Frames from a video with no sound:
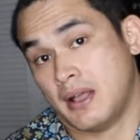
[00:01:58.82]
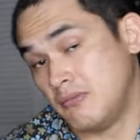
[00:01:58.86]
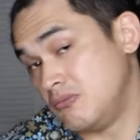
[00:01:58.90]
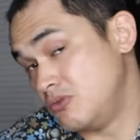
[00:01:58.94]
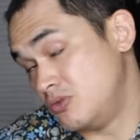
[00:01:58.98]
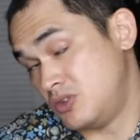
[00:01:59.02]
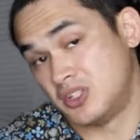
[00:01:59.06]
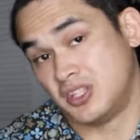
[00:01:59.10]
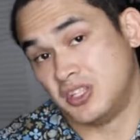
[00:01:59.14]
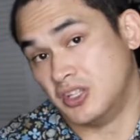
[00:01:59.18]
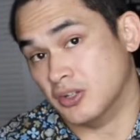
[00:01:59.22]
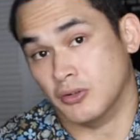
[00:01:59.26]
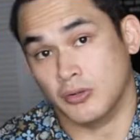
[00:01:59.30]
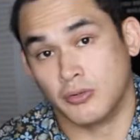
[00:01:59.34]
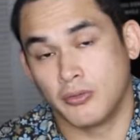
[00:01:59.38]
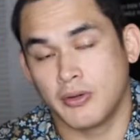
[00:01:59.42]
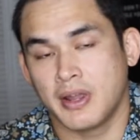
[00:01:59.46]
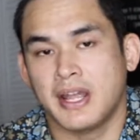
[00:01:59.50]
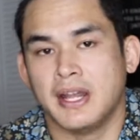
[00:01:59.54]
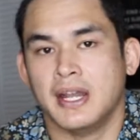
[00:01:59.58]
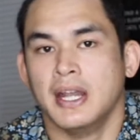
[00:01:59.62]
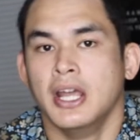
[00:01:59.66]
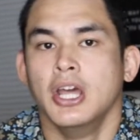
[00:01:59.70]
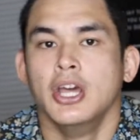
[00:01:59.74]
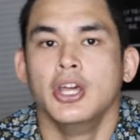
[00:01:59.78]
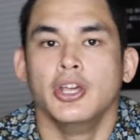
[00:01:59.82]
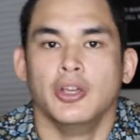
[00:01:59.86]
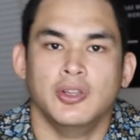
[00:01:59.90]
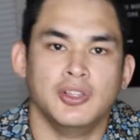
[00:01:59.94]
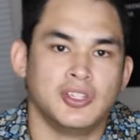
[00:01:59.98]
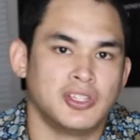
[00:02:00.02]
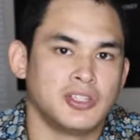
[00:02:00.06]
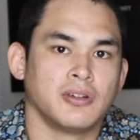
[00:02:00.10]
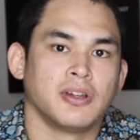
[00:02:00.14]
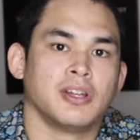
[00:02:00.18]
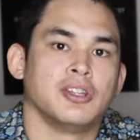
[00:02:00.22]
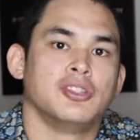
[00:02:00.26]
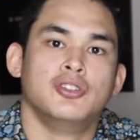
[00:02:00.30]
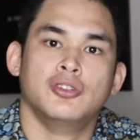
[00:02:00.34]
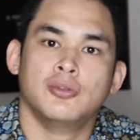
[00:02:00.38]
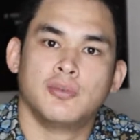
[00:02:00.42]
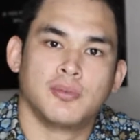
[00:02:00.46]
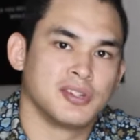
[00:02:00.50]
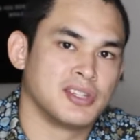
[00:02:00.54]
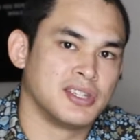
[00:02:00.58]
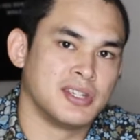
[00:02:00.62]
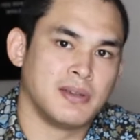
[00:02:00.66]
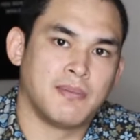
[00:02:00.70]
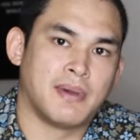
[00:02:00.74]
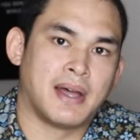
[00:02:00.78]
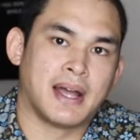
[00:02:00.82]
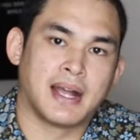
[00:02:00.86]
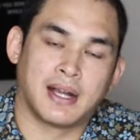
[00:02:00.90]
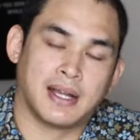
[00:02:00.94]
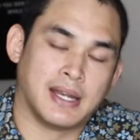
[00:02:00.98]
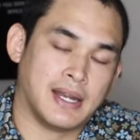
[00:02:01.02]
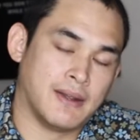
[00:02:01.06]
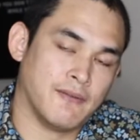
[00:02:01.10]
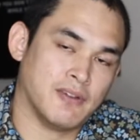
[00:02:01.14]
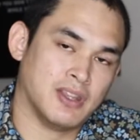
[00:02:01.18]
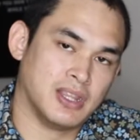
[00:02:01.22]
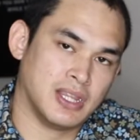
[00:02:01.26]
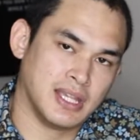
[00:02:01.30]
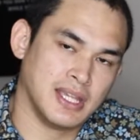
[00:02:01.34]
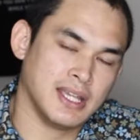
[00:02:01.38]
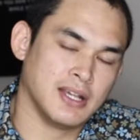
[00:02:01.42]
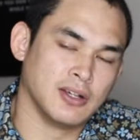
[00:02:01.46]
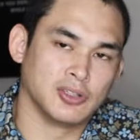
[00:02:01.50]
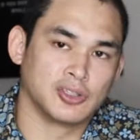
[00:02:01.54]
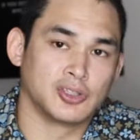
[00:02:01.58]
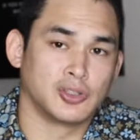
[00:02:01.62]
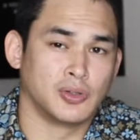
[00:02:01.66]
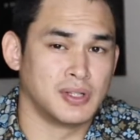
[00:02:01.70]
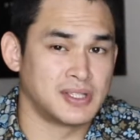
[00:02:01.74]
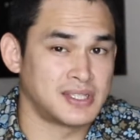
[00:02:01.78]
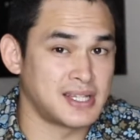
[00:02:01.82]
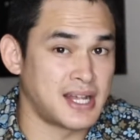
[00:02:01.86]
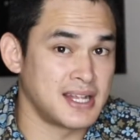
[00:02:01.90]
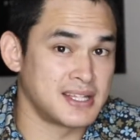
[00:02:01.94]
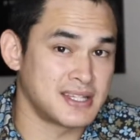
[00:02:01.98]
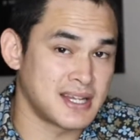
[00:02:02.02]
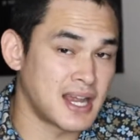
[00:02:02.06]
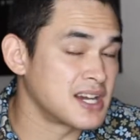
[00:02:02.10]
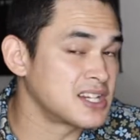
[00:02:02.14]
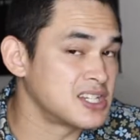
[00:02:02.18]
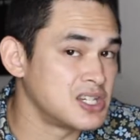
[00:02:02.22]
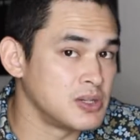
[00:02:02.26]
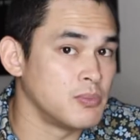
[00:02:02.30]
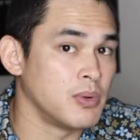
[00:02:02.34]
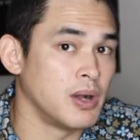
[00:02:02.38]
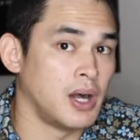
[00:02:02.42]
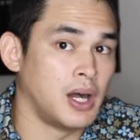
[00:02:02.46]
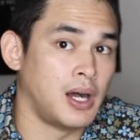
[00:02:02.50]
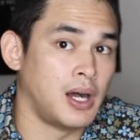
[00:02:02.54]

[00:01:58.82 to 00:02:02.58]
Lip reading: still great. You still get 2% back on everything else. So it's actually,